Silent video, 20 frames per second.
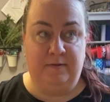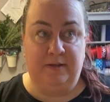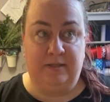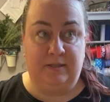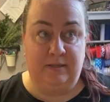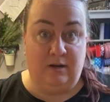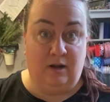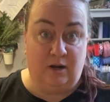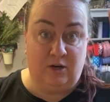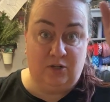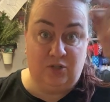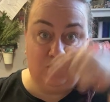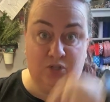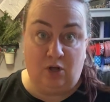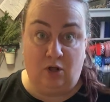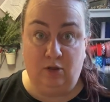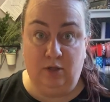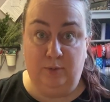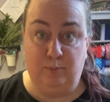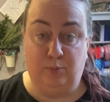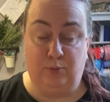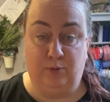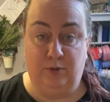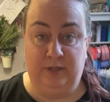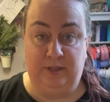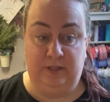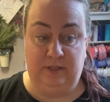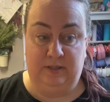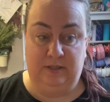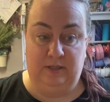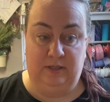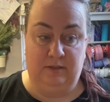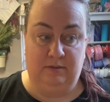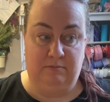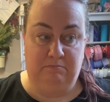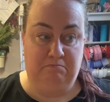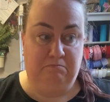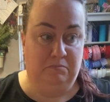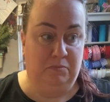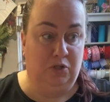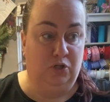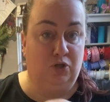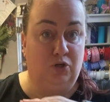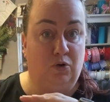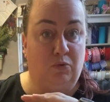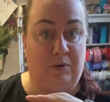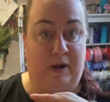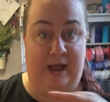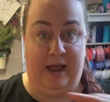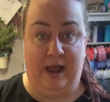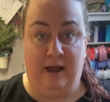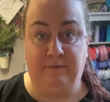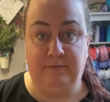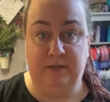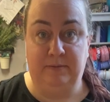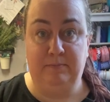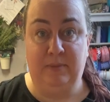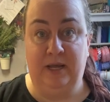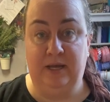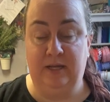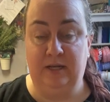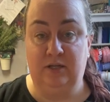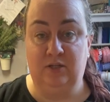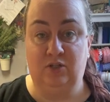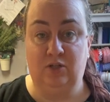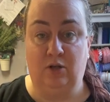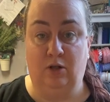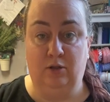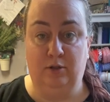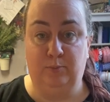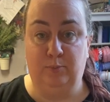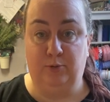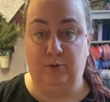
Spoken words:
it's not a solid parentheses. You don't have to make it a solid